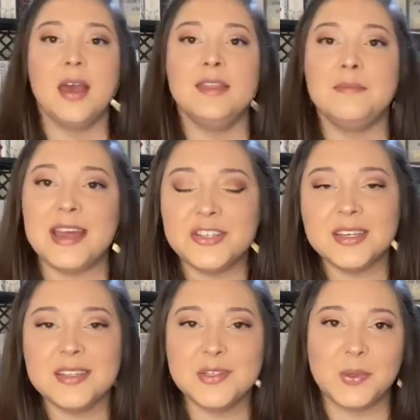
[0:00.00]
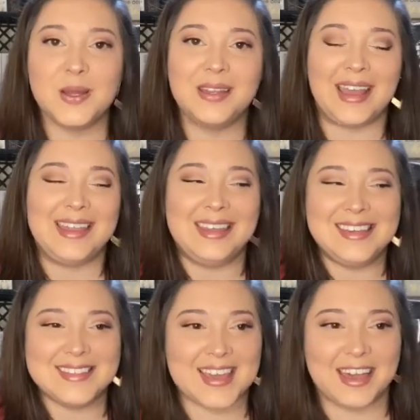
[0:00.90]
The magic in this world, I think,
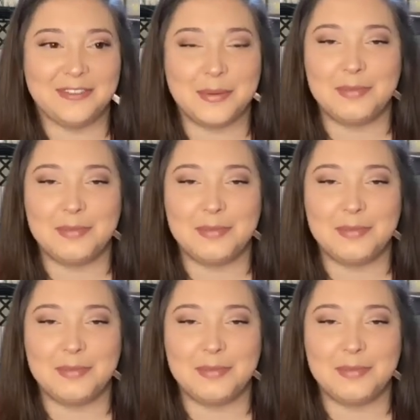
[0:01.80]
is kind of a